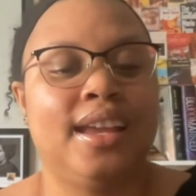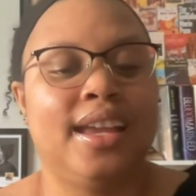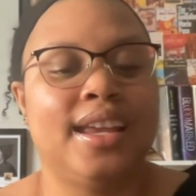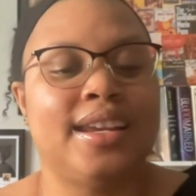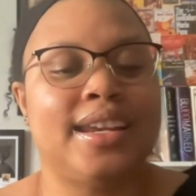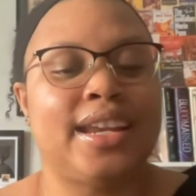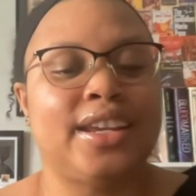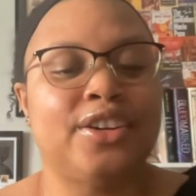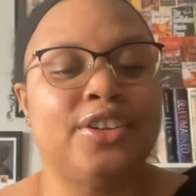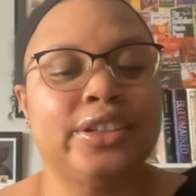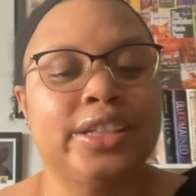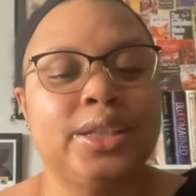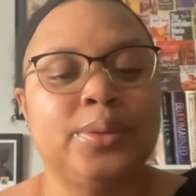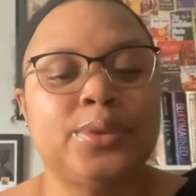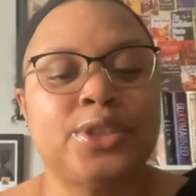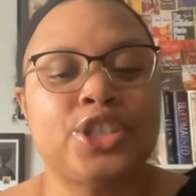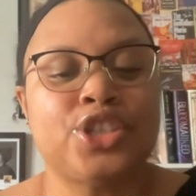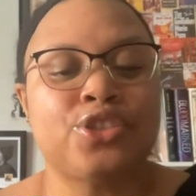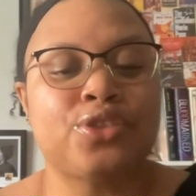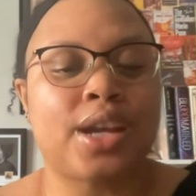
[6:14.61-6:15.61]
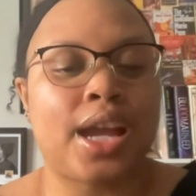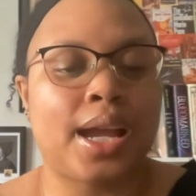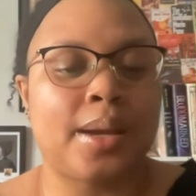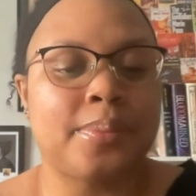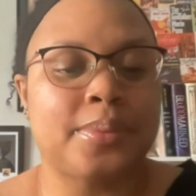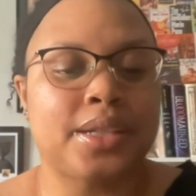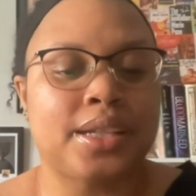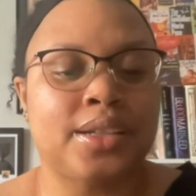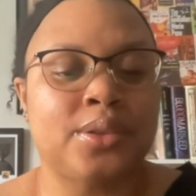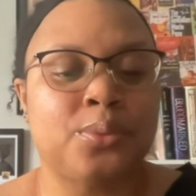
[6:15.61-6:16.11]
Naoki was
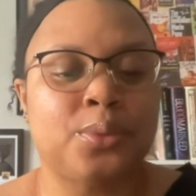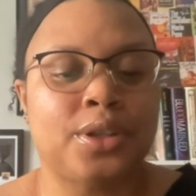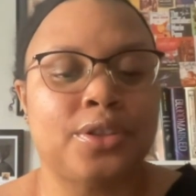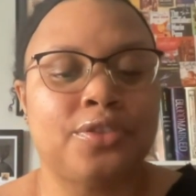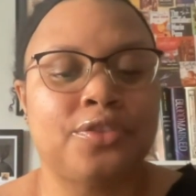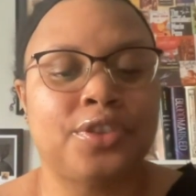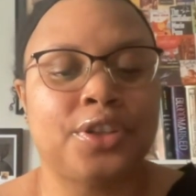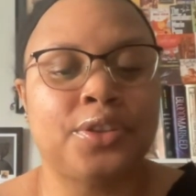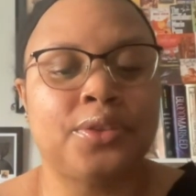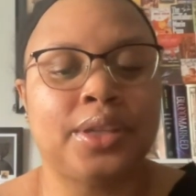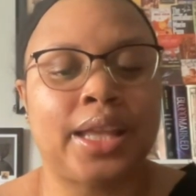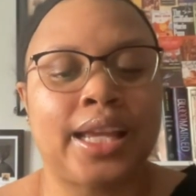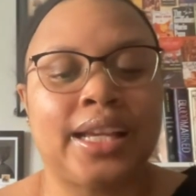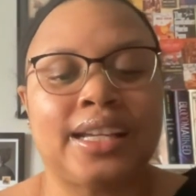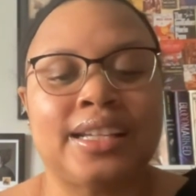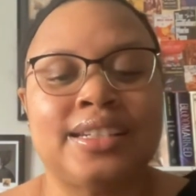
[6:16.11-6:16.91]
trapped in what felt like